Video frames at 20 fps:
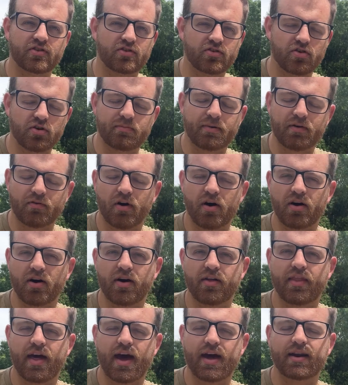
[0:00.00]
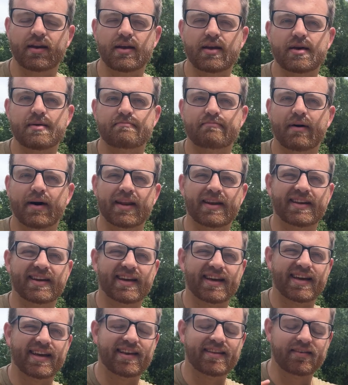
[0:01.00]
could be wrong on that, but
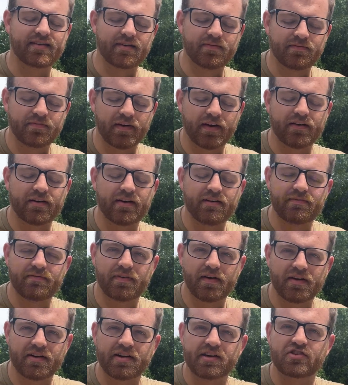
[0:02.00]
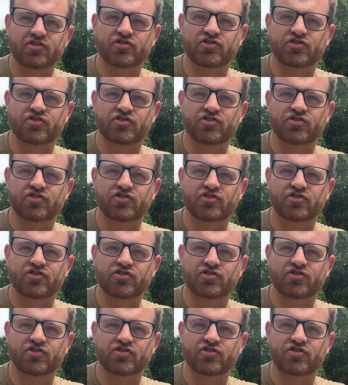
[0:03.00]
it is a very